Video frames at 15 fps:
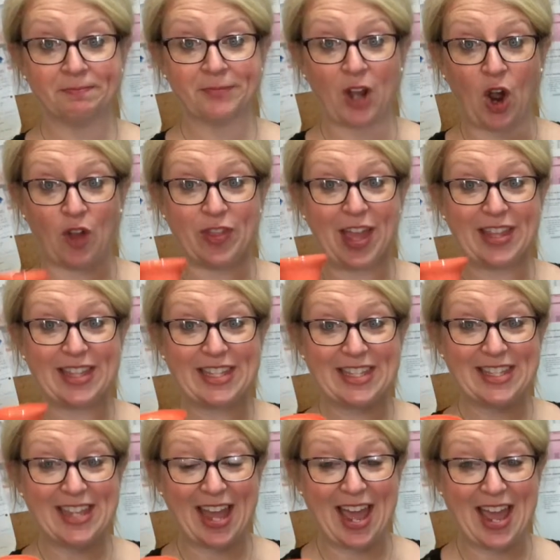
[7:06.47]
Are they the
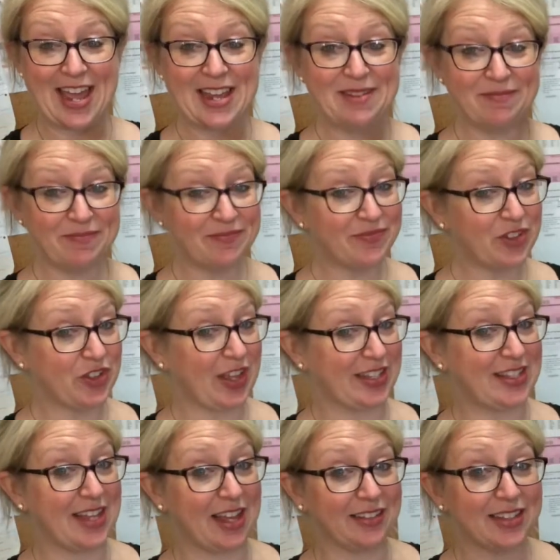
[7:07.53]
same? Do they
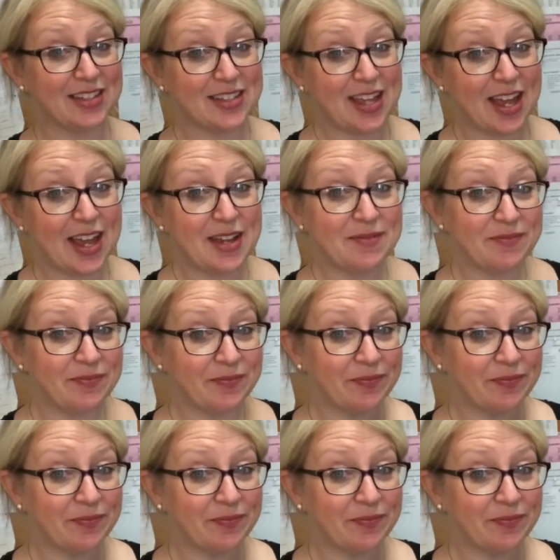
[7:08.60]
sound the same?